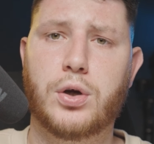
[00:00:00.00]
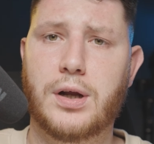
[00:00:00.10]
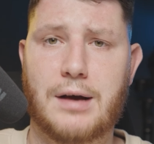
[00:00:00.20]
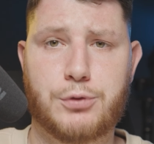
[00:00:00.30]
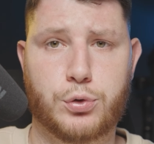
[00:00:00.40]
can
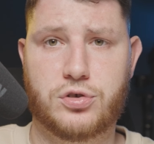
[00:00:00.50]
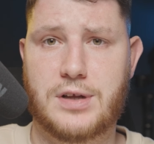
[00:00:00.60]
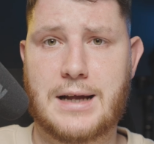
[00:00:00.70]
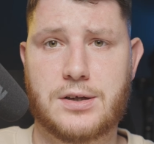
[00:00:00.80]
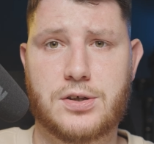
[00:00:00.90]
have your
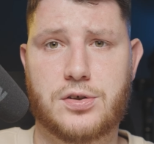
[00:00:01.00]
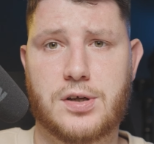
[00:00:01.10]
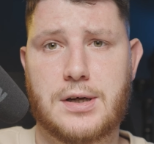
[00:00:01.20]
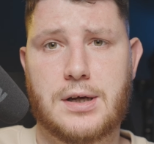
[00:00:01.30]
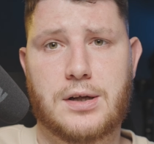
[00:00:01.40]
standard
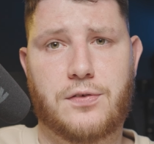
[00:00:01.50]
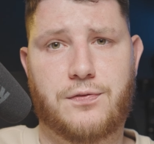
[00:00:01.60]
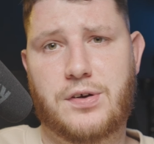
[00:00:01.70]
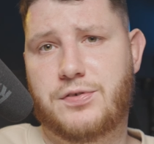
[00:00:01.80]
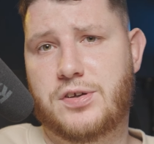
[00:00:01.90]

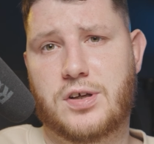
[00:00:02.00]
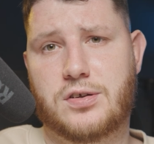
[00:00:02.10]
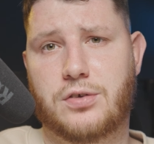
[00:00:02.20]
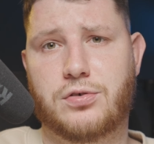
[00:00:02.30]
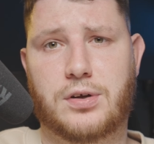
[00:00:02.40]

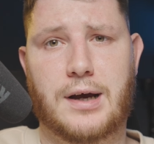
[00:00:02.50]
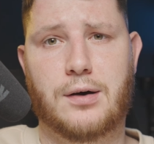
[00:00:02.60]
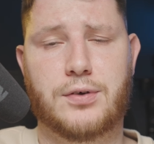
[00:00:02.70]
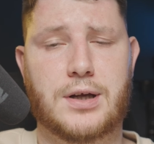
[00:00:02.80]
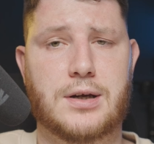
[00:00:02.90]
5600
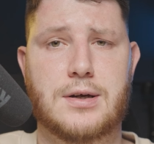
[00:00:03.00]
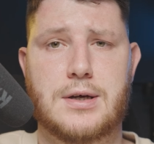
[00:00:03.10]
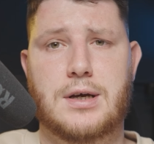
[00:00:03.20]
Kelvin